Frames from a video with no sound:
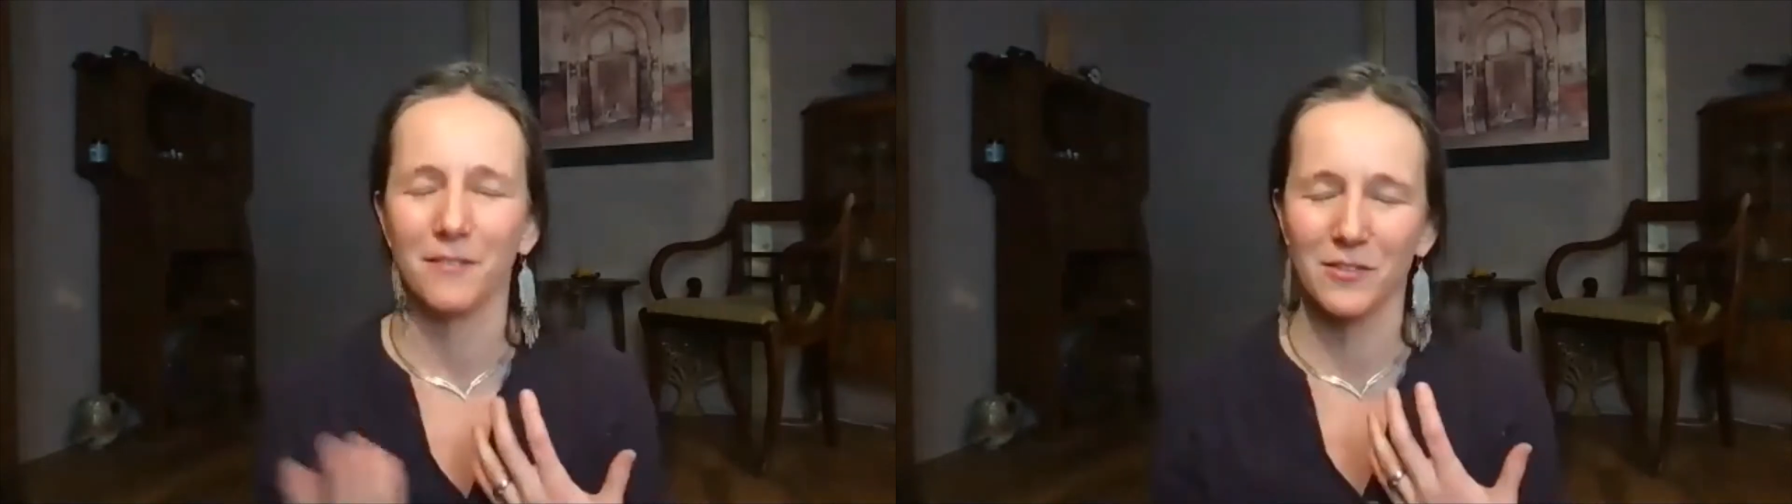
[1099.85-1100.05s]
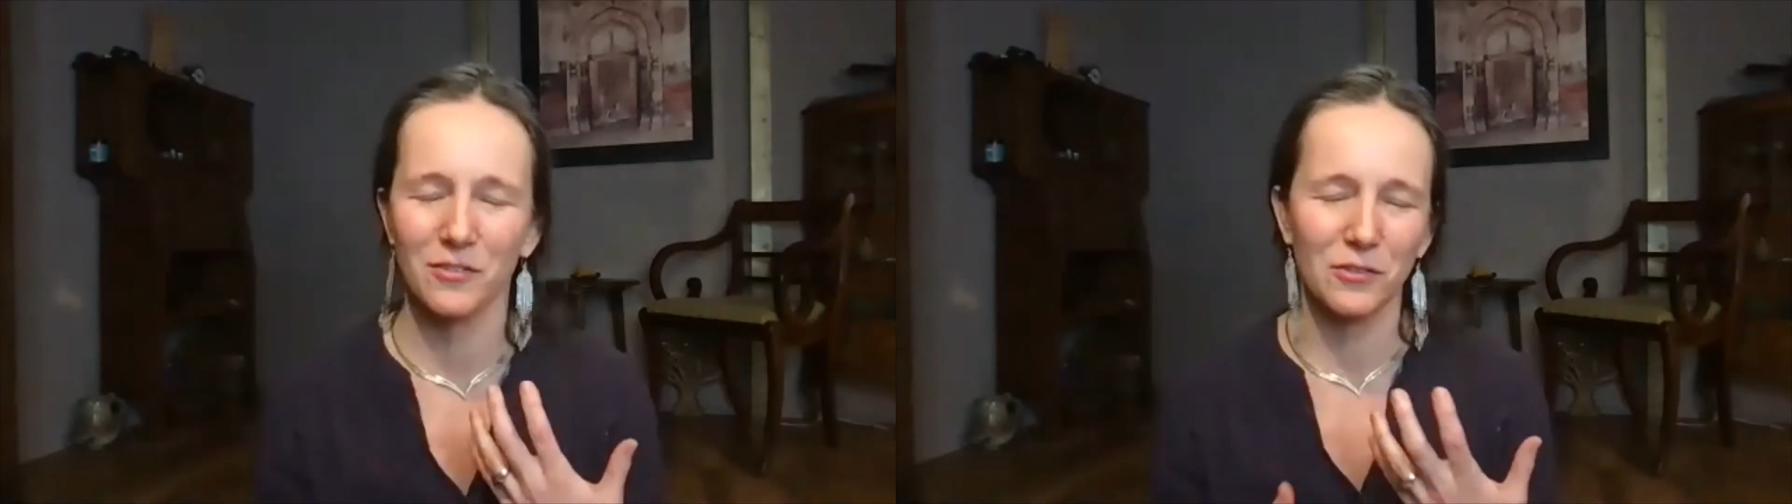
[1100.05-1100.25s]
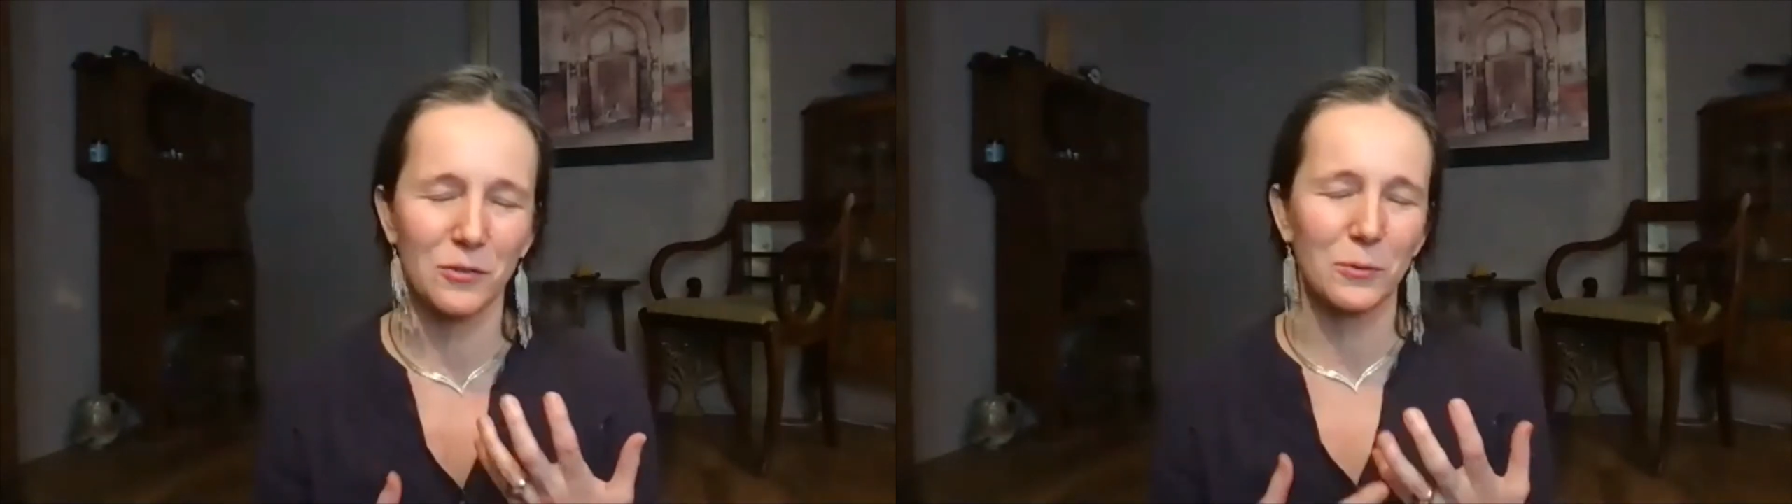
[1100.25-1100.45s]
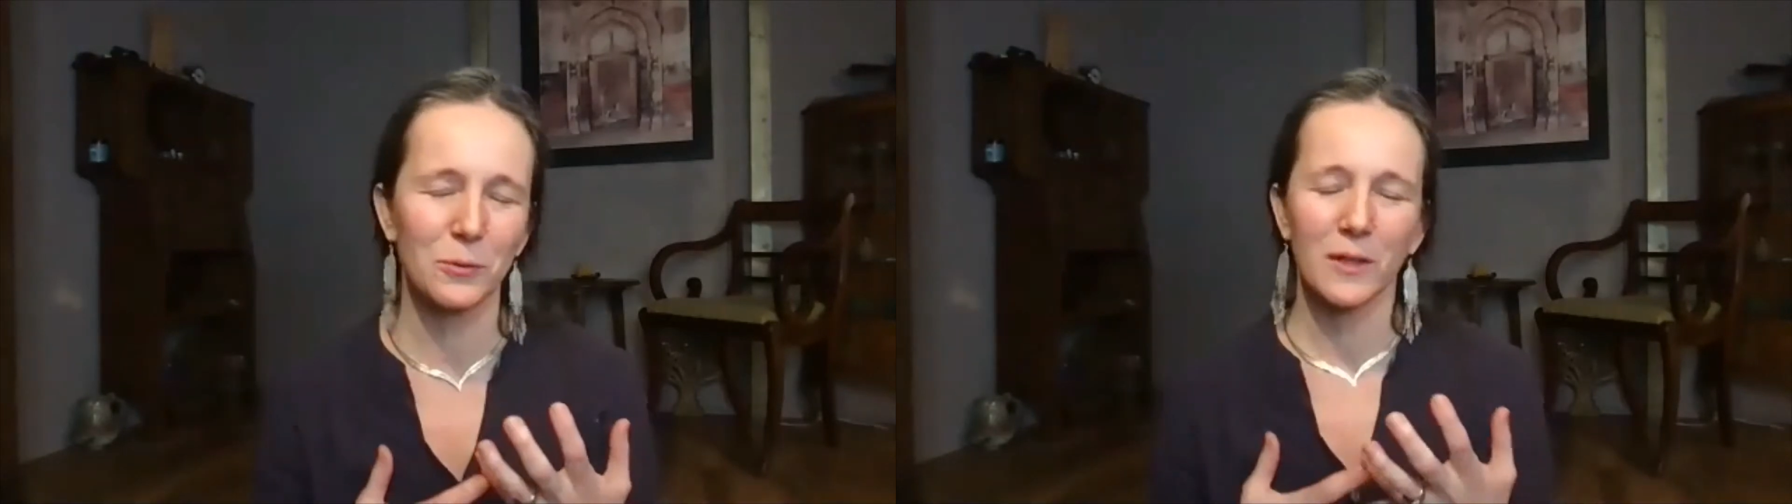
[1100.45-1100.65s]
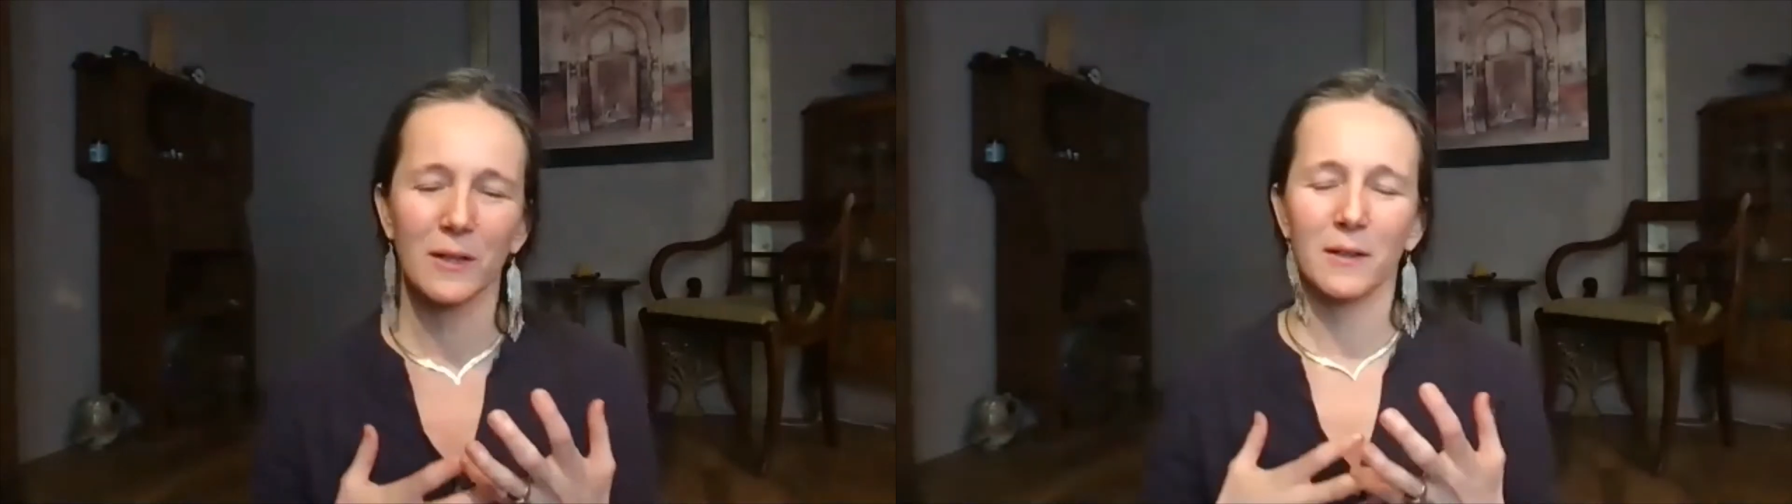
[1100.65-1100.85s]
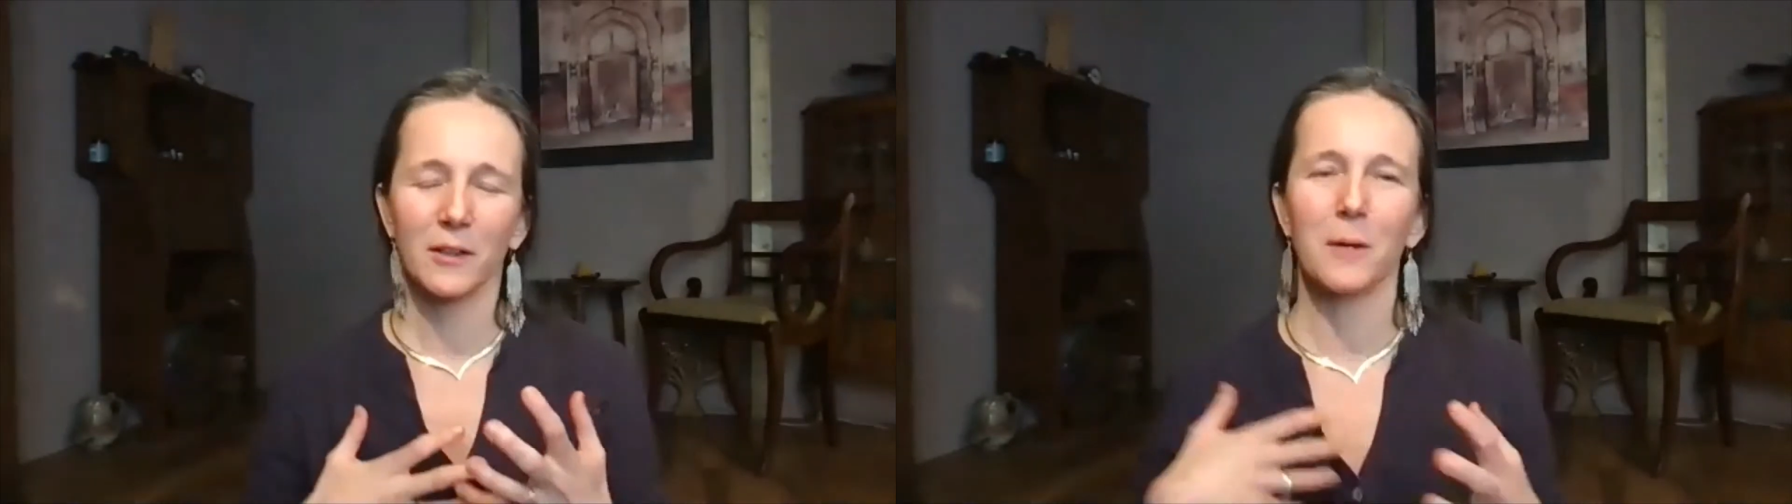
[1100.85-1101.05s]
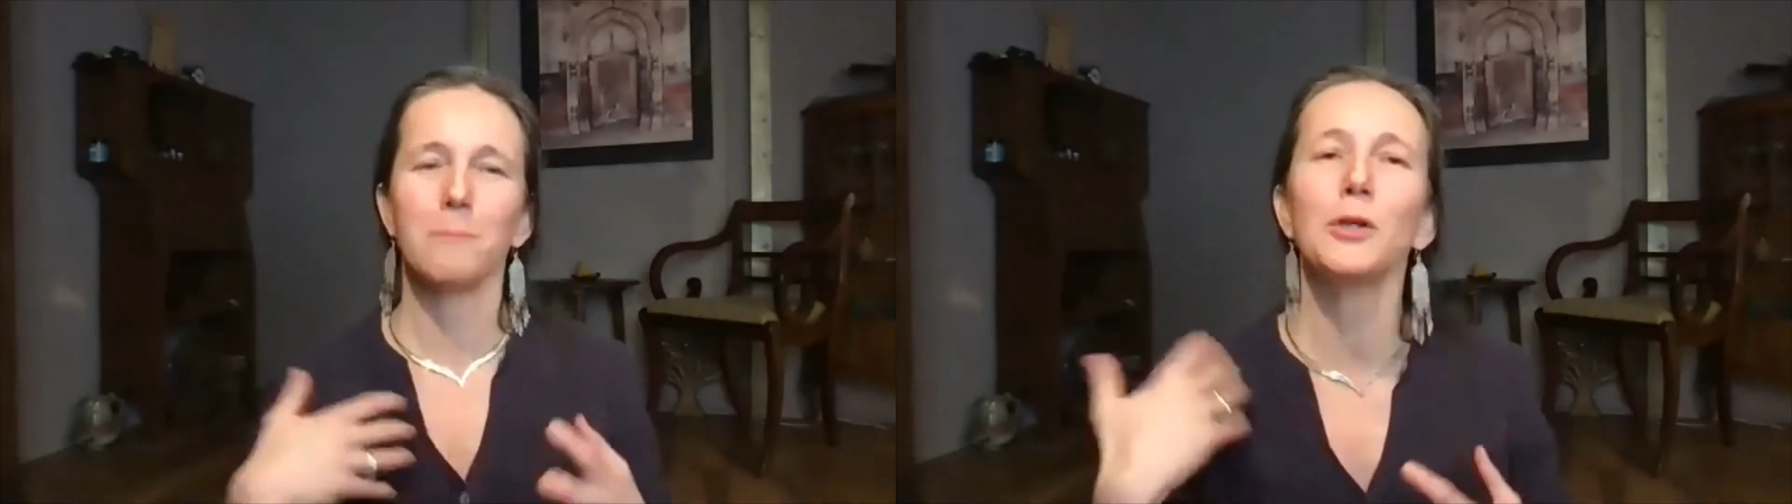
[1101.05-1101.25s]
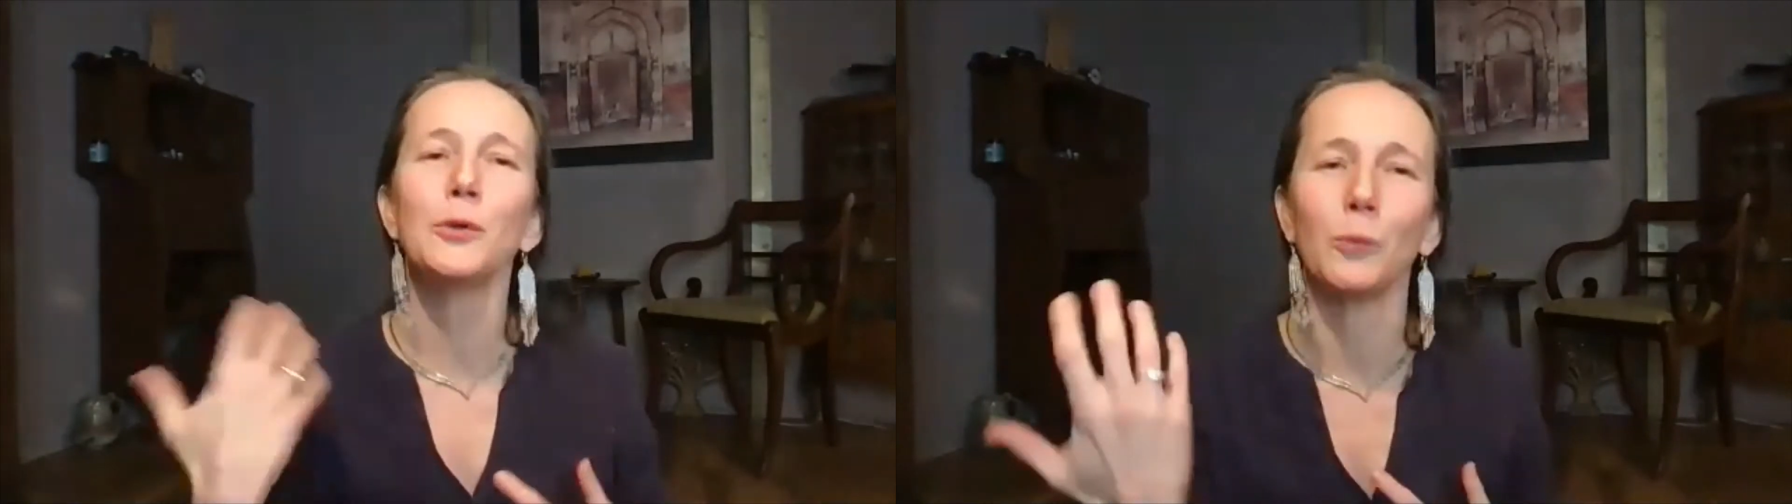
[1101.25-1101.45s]
is to
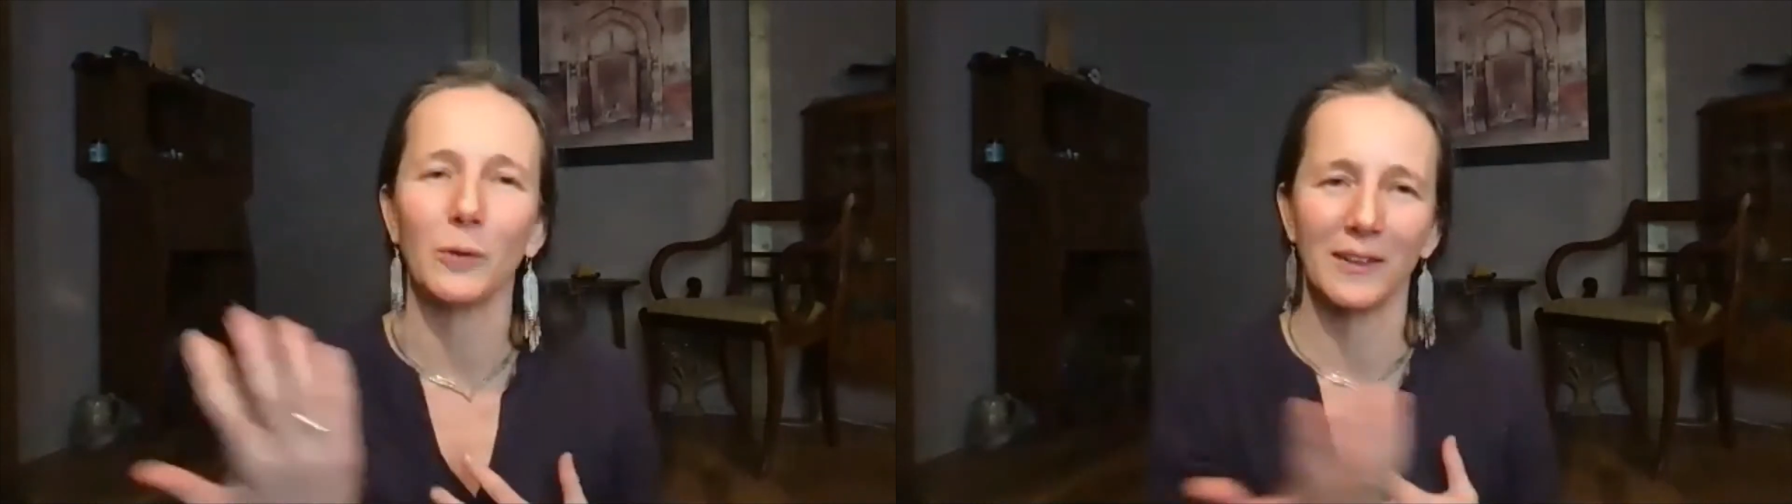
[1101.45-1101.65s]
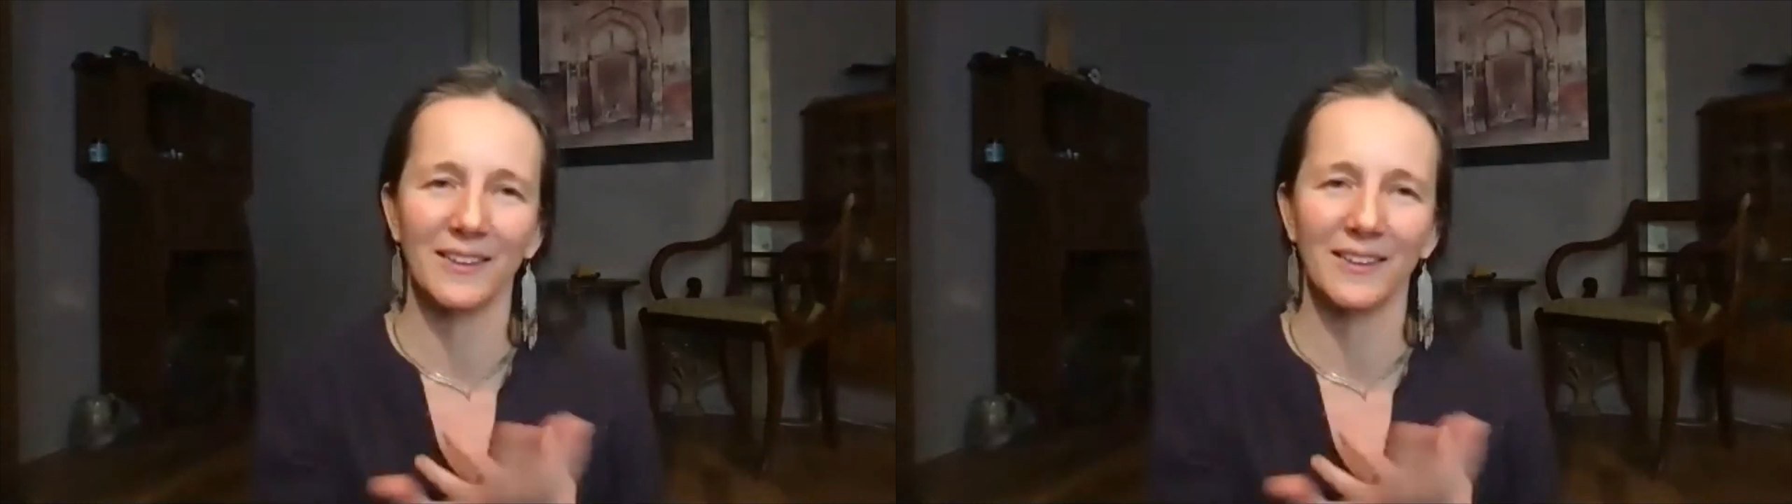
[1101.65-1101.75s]
commune.